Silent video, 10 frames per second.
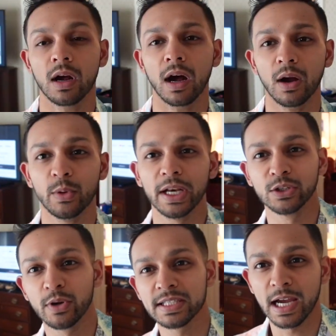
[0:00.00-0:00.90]
All right, we had a
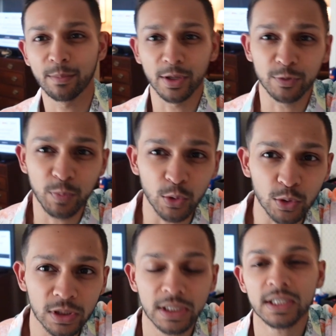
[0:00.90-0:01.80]
great time by the
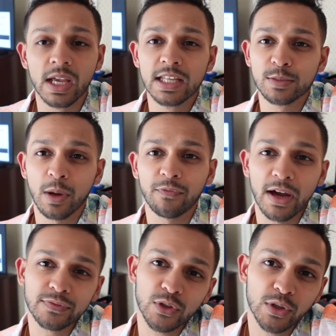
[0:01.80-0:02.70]
pool. It's about
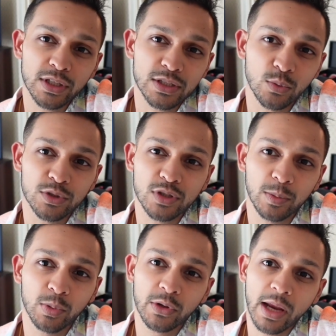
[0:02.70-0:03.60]
5.30, so we'll
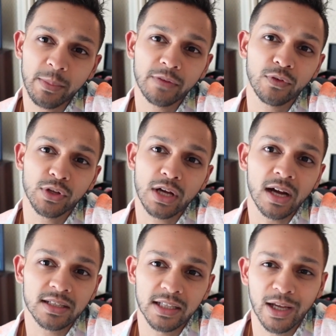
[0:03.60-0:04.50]
start pre-gaming for the
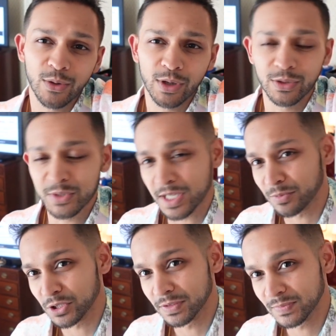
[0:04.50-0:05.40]
cocktail hour and the reception.